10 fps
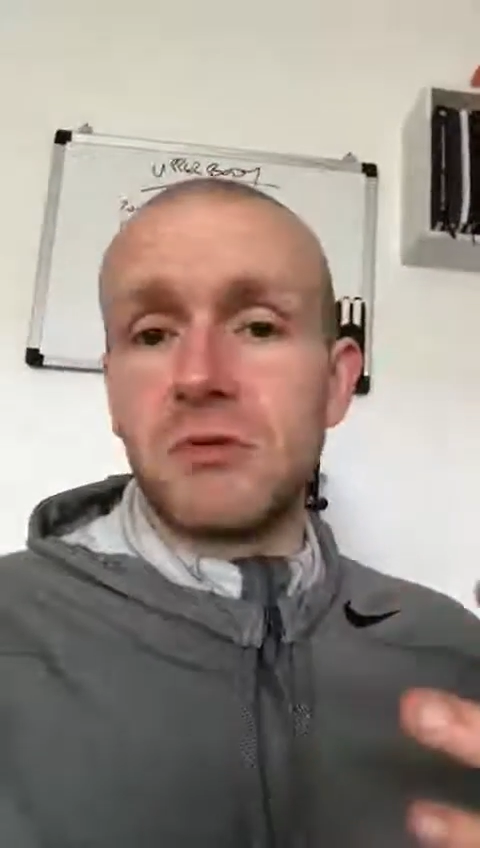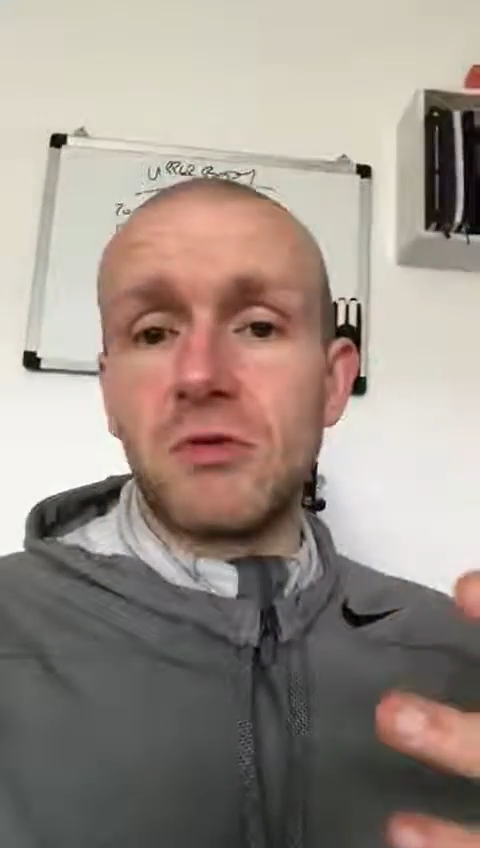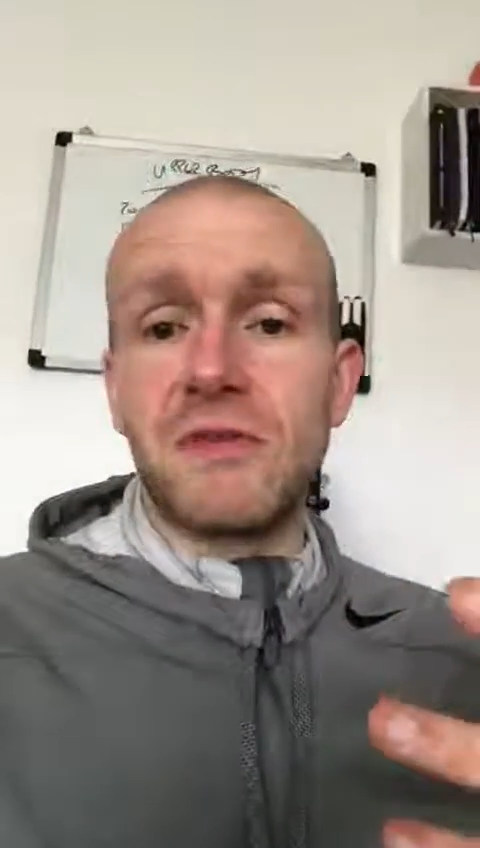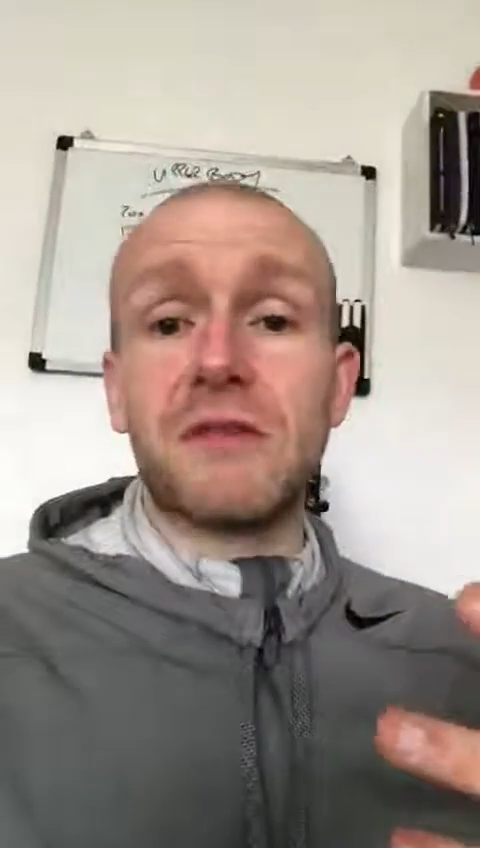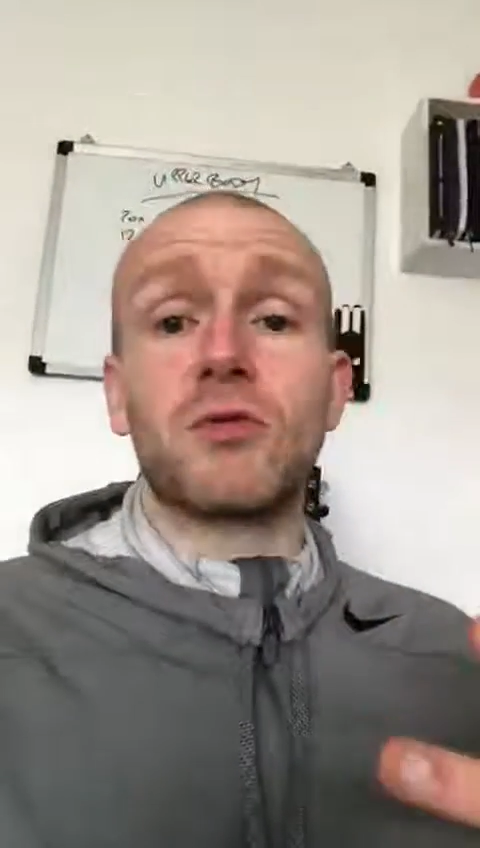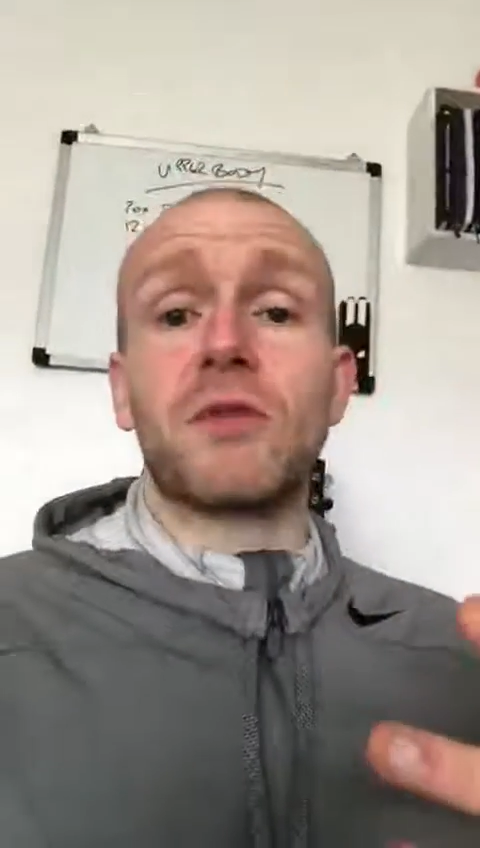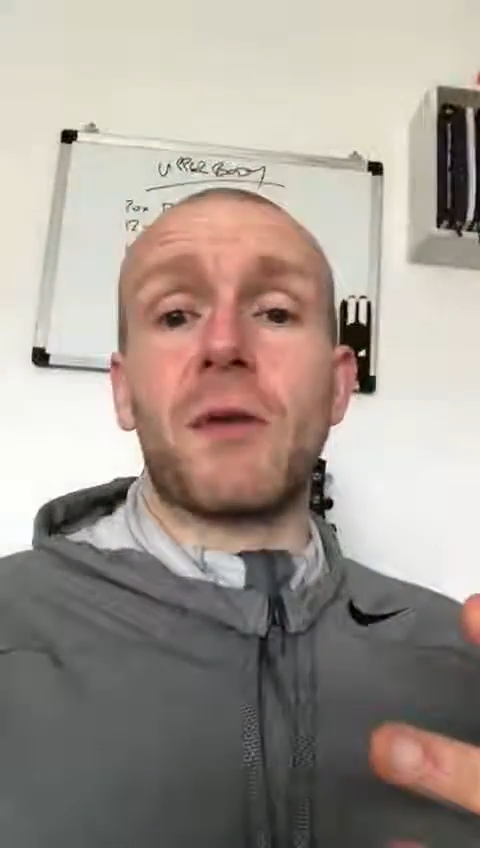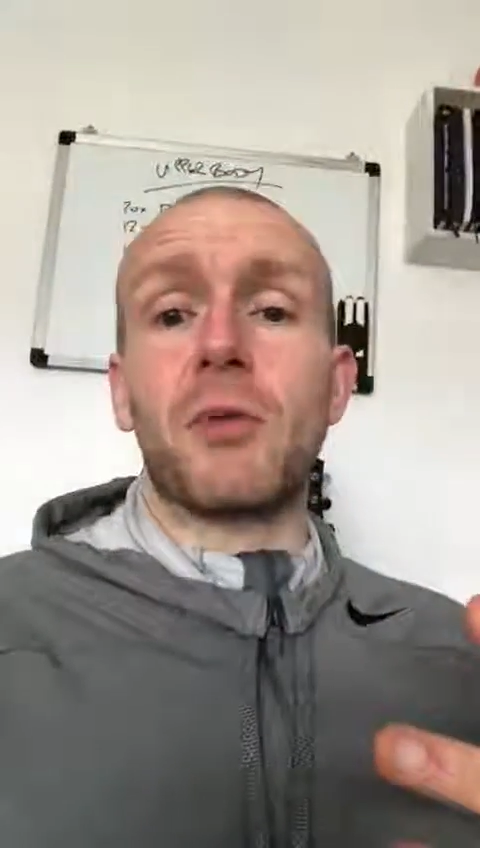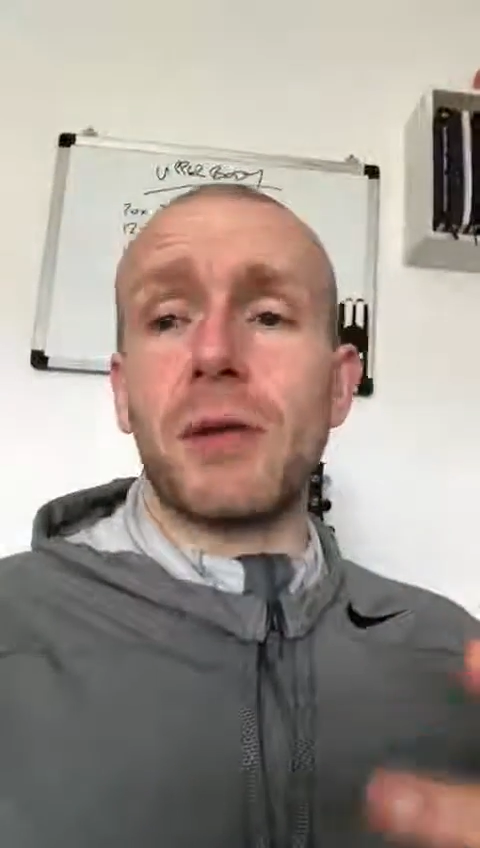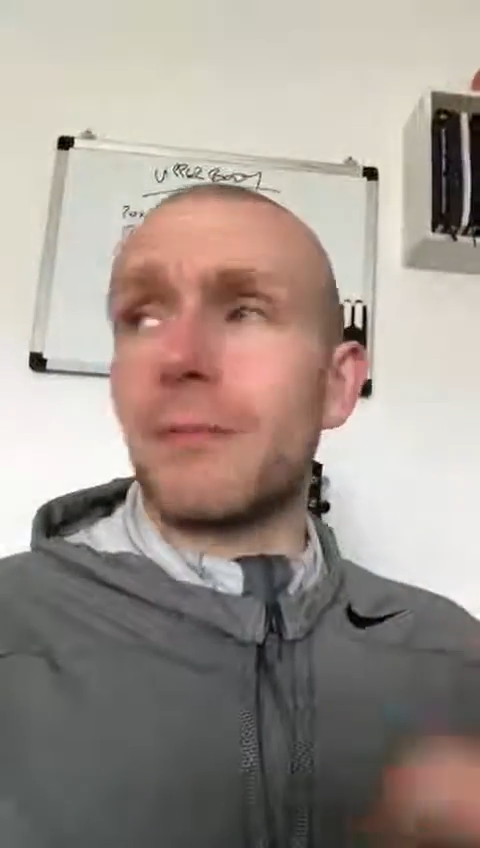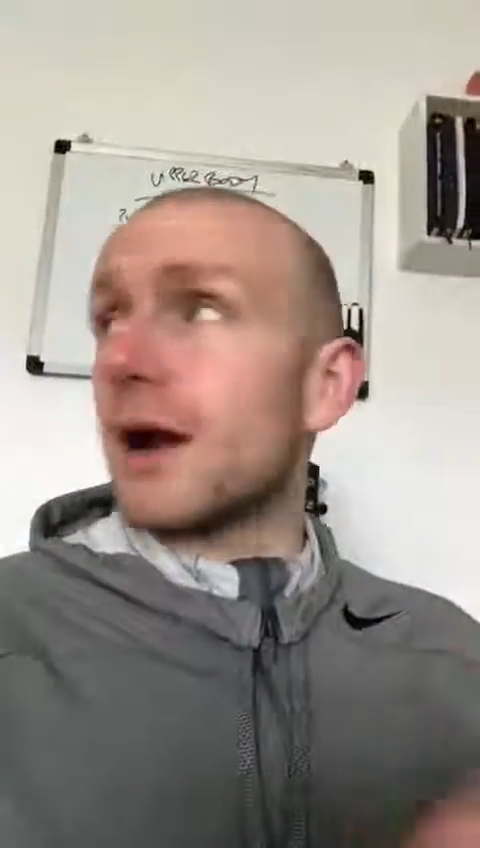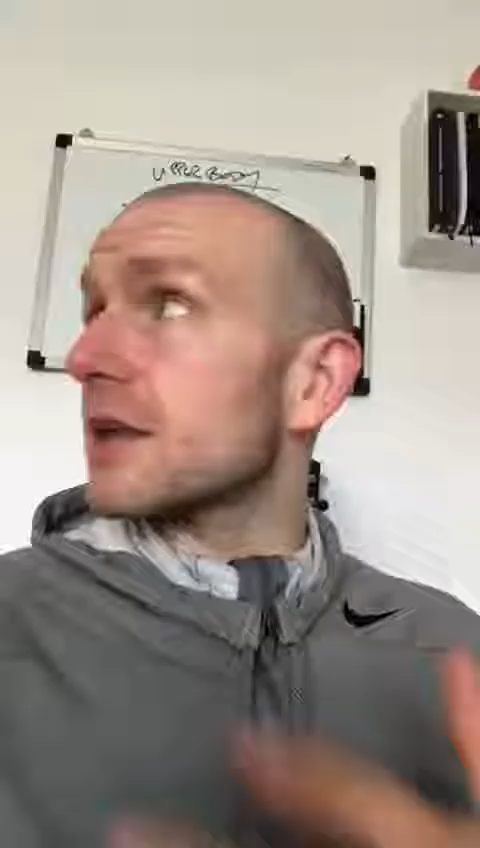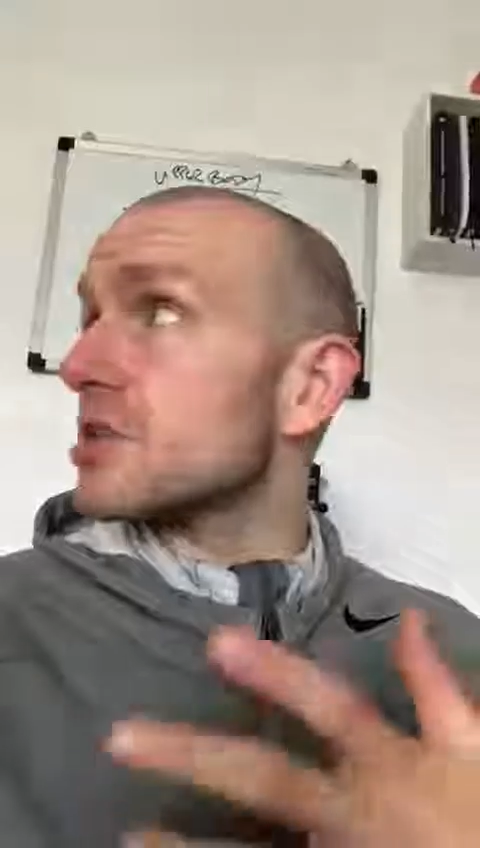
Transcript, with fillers: you know, if you don't have a pull-up bar,